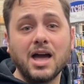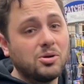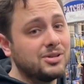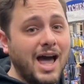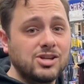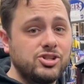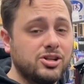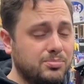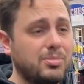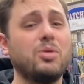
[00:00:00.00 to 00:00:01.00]
know last
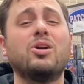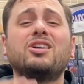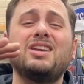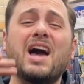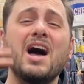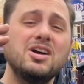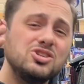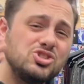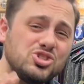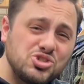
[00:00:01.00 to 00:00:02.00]
year my ruck got
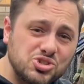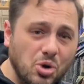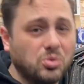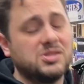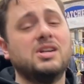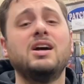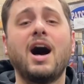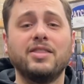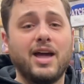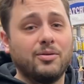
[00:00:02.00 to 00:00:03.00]
soaked
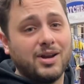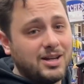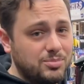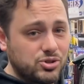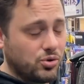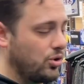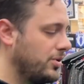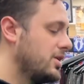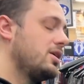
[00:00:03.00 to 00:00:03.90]
on that rainy patrol.